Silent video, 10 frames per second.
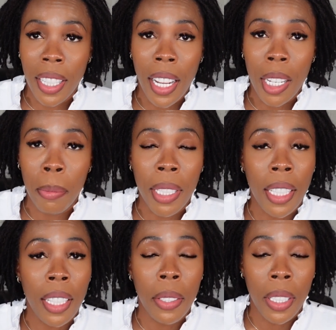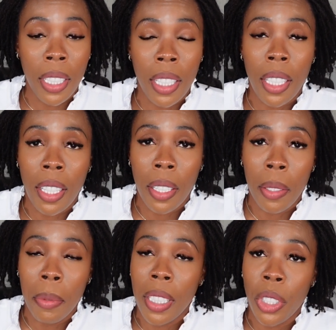guy
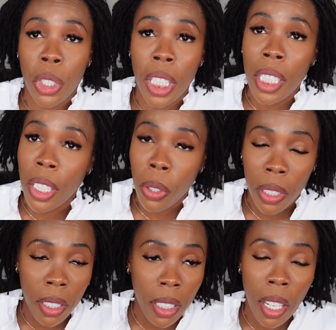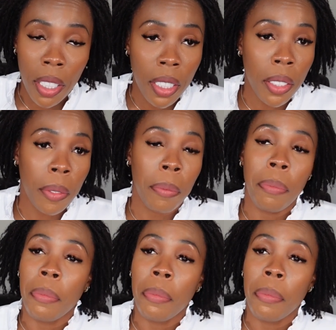is cheating on her.